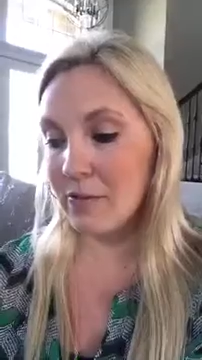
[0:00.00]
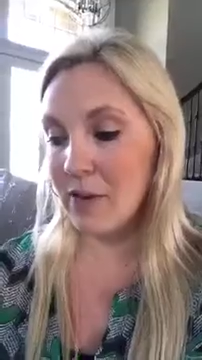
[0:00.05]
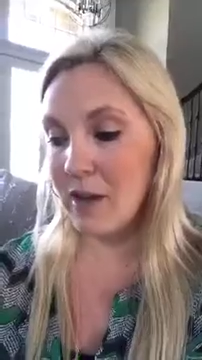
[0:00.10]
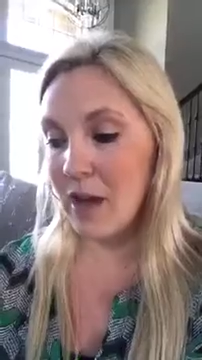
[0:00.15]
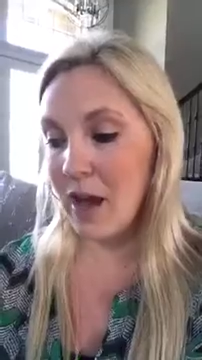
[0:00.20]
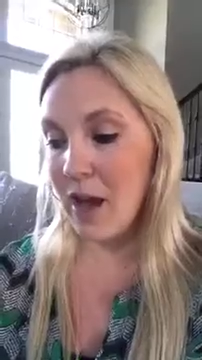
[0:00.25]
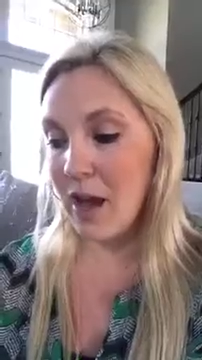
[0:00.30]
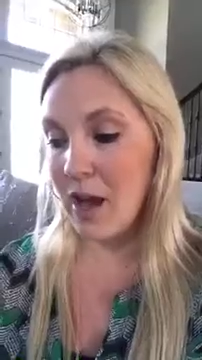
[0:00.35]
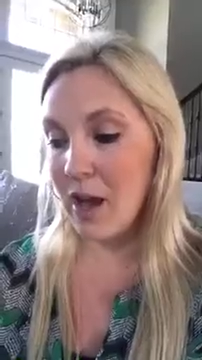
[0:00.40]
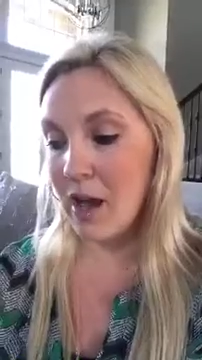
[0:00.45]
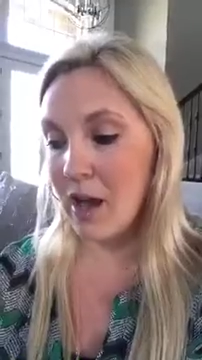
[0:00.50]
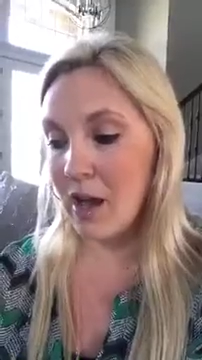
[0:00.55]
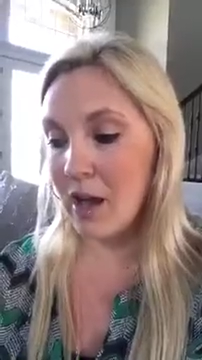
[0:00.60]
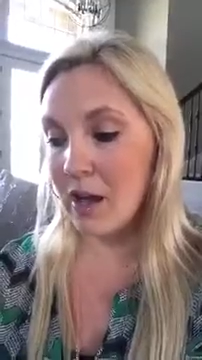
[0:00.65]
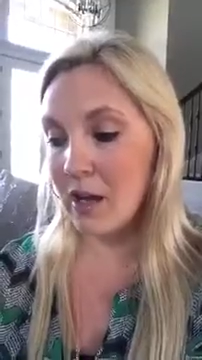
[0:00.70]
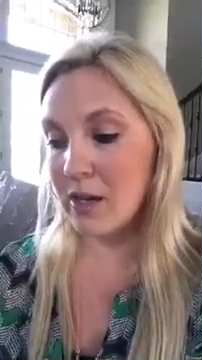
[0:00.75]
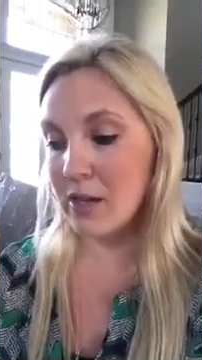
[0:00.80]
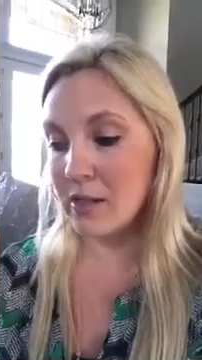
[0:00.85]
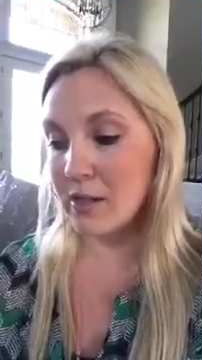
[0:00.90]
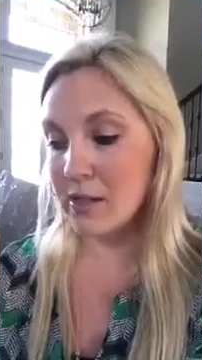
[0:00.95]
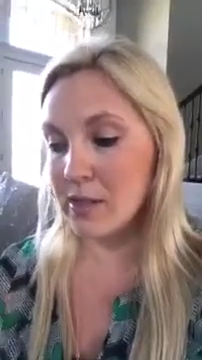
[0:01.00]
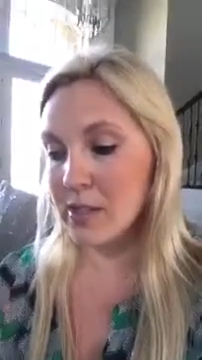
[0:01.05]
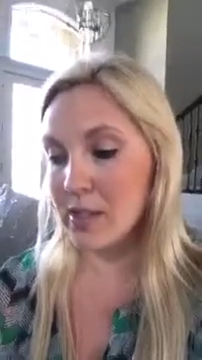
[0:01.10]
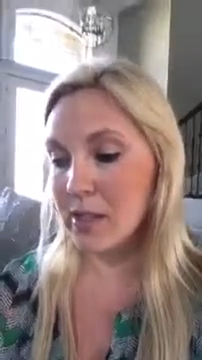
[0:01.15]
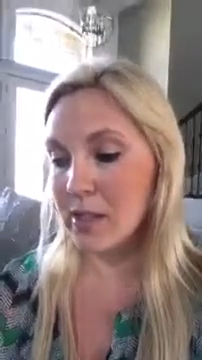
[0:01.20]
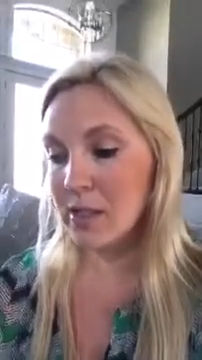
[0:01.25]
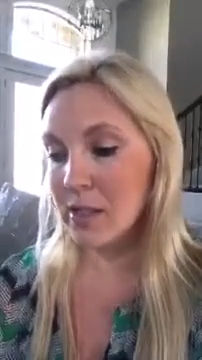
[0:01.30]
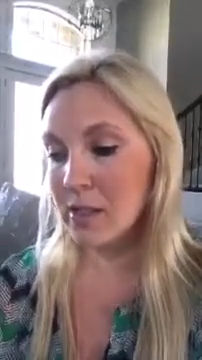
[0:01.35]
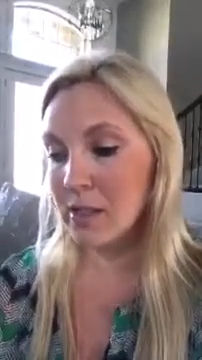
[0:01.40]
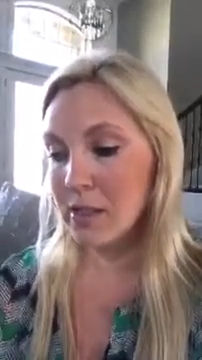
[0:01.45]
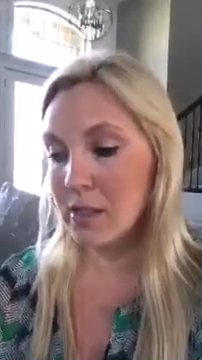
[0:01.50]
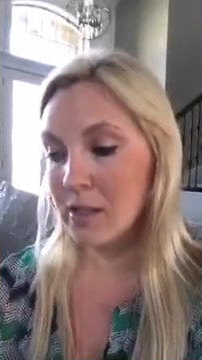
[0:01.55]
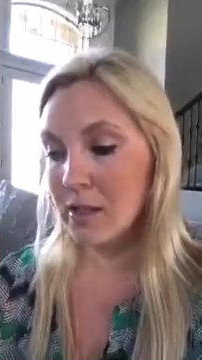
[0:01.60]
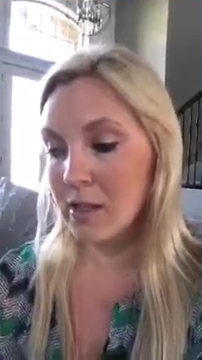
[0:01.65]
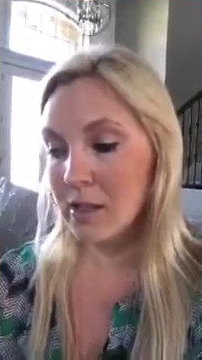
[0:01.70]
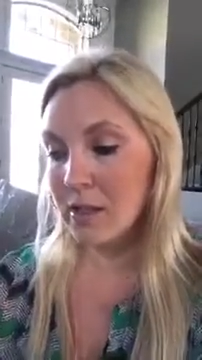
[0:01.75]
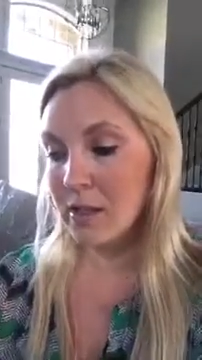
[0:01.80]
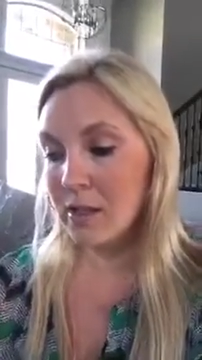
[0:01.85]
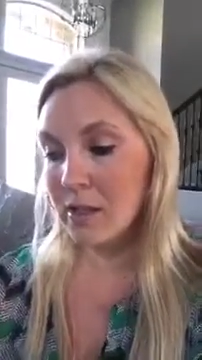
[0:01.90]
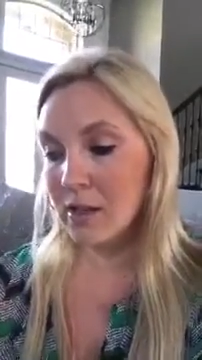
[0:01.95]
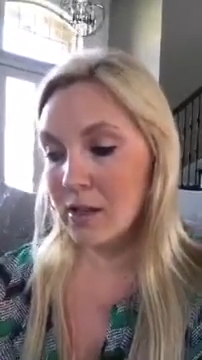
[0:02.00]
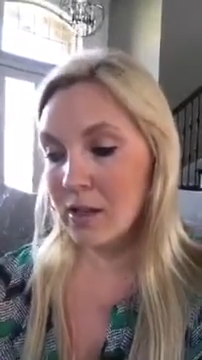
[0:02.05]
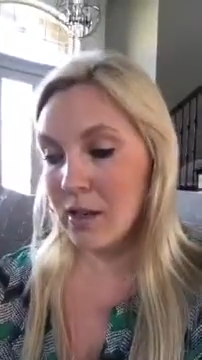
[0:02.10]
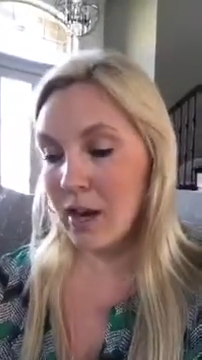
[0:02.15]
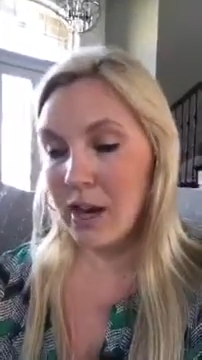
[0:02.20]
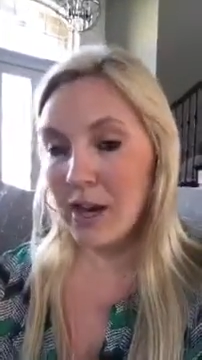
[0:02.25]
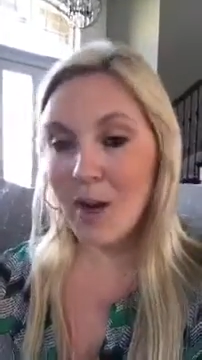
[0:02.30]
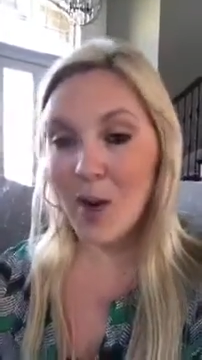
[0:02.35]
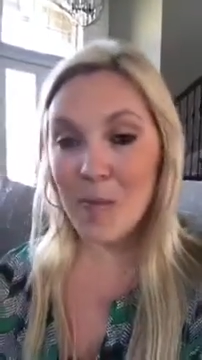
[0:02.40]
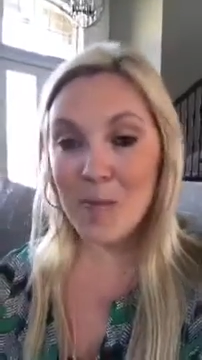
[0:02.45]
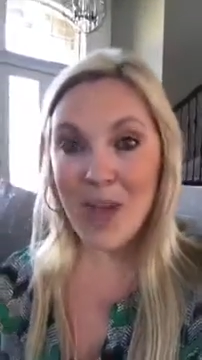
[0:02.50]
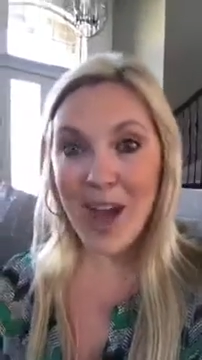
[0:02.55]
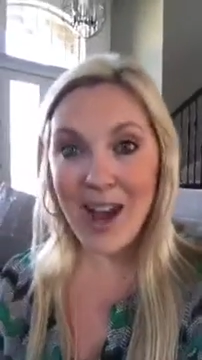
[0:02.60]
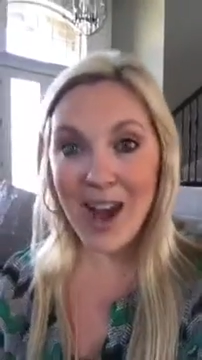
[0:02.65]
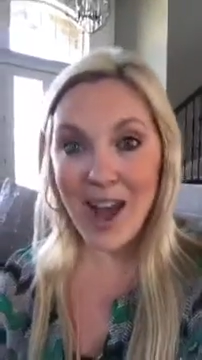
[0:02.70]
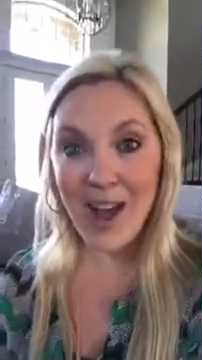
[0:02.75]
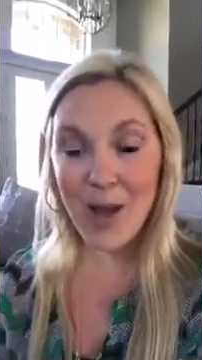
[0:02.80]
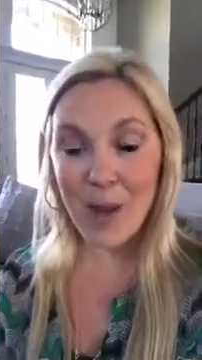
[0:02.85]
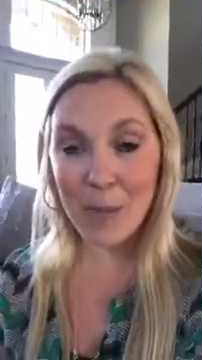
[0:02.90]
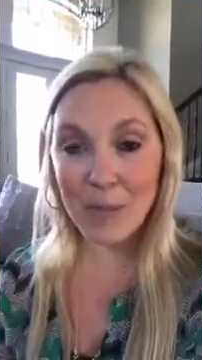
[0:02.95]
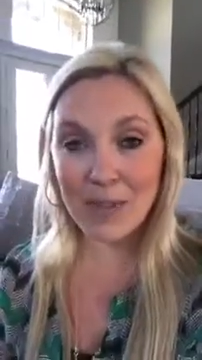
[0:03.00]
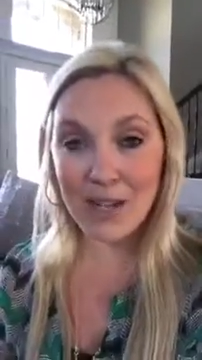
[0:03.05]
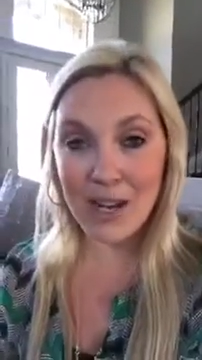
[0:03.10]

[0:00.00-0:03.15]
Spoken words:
not, I hope that helped.